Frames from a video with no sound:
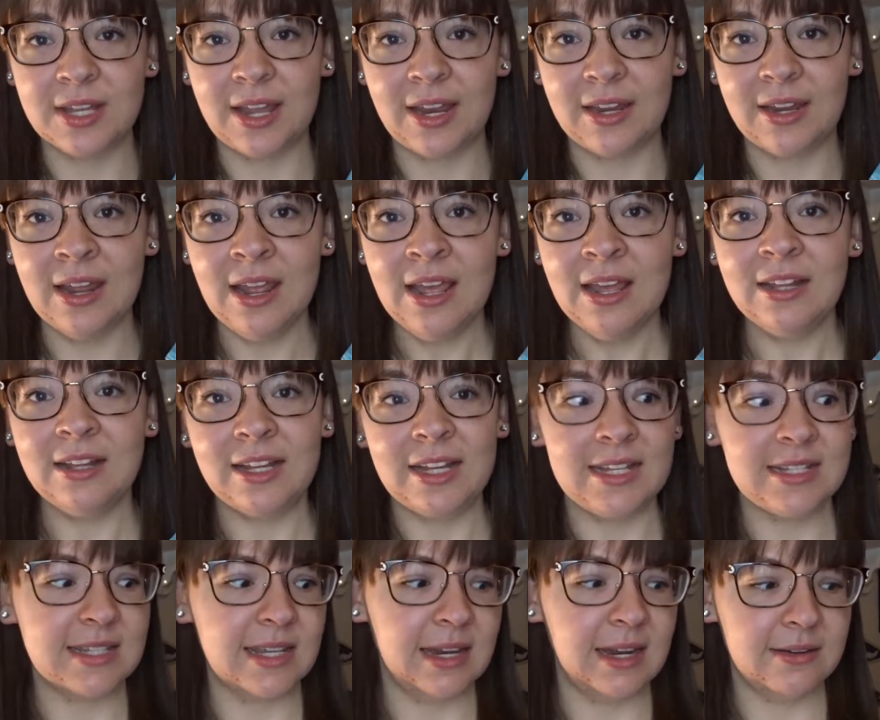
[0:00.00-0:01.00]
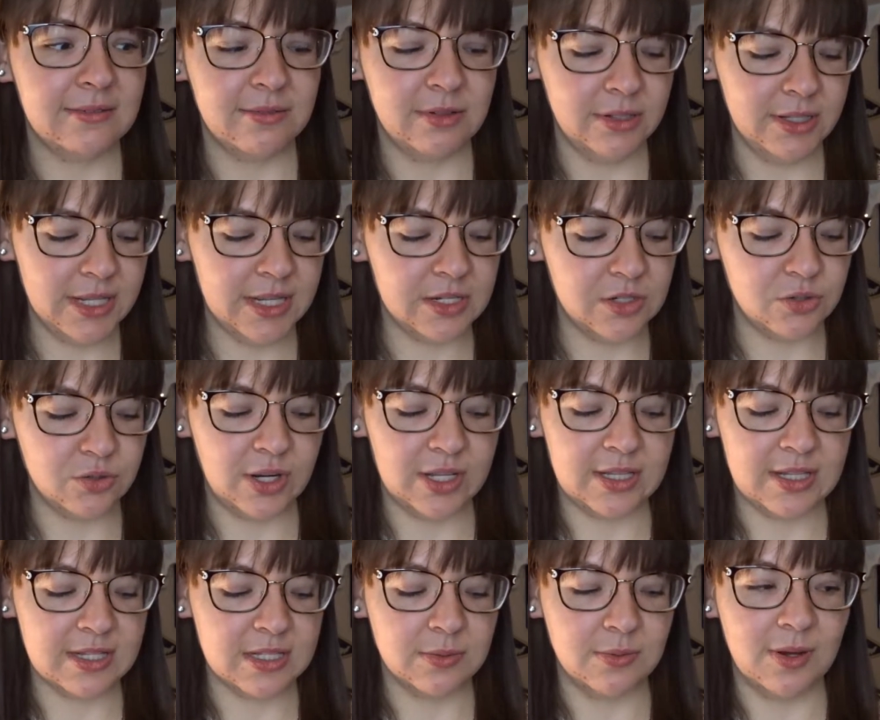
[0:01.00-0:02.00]
And like I said, I really
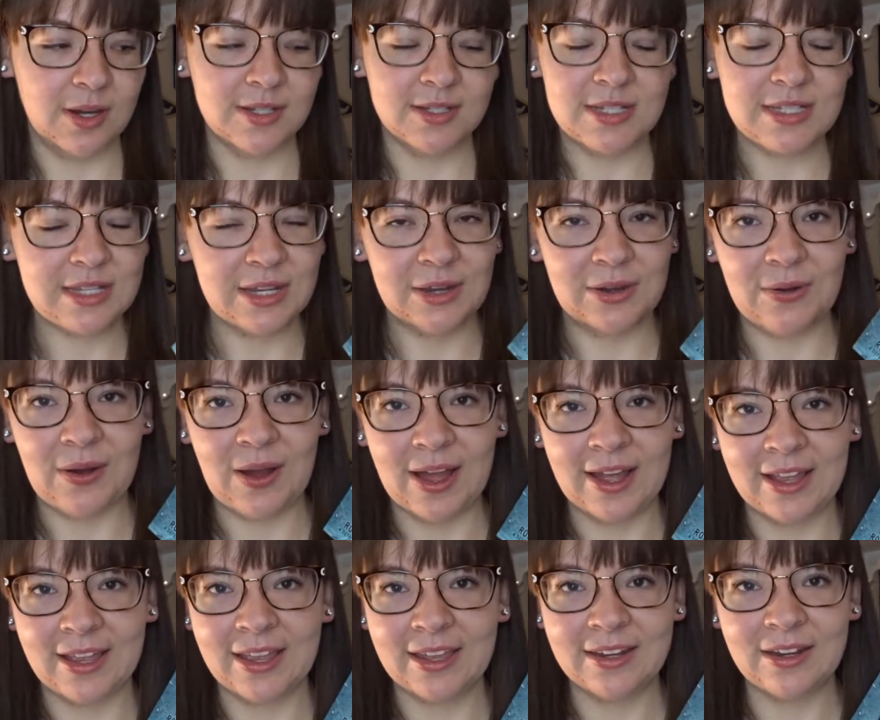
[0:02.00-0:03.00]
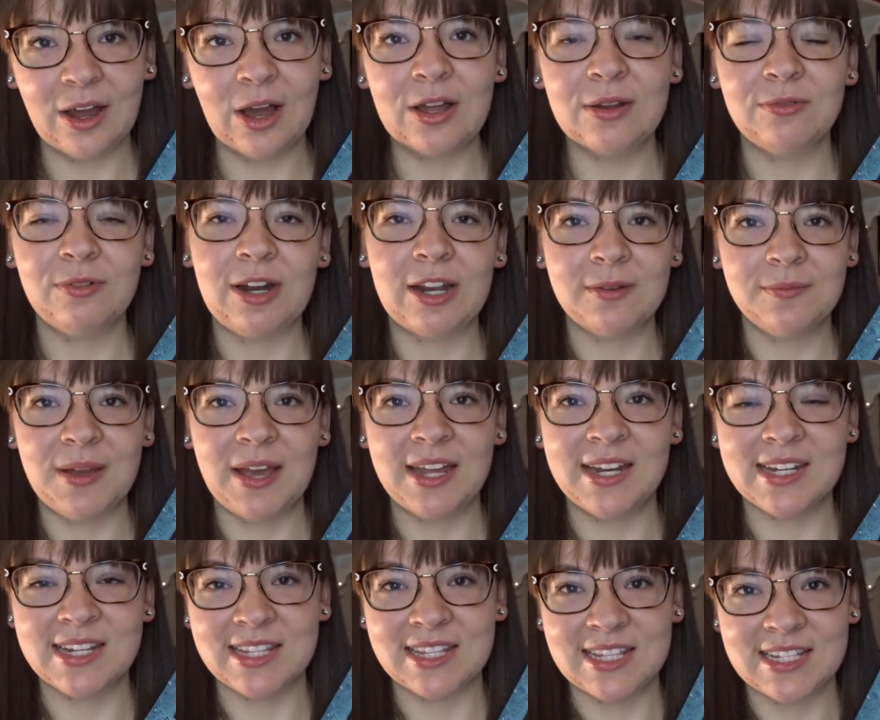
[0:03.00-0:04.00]
enjoyed this one, so I cannot
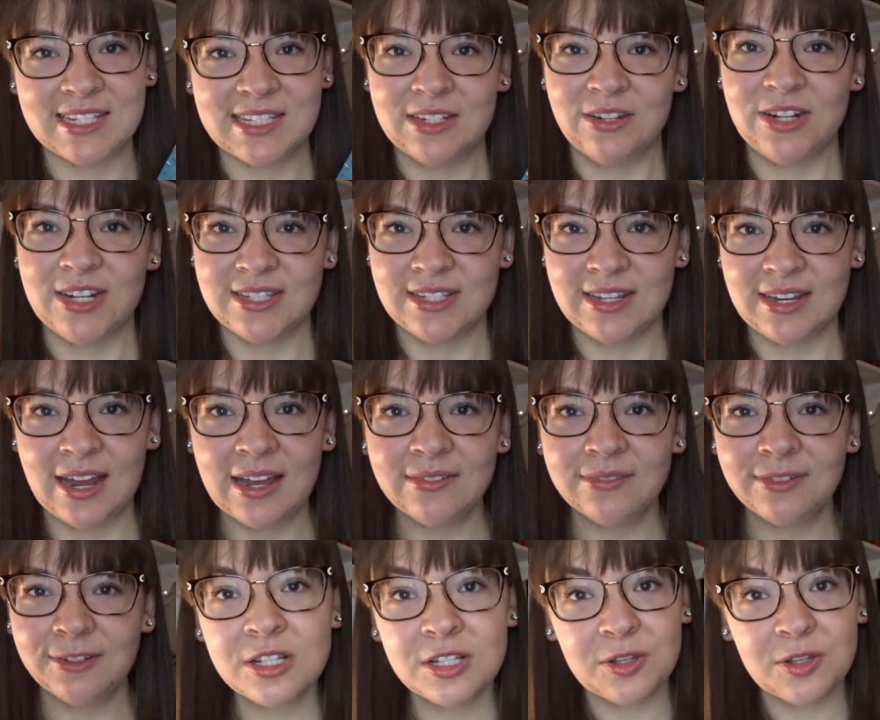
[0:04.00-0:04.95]
recommend this series enough.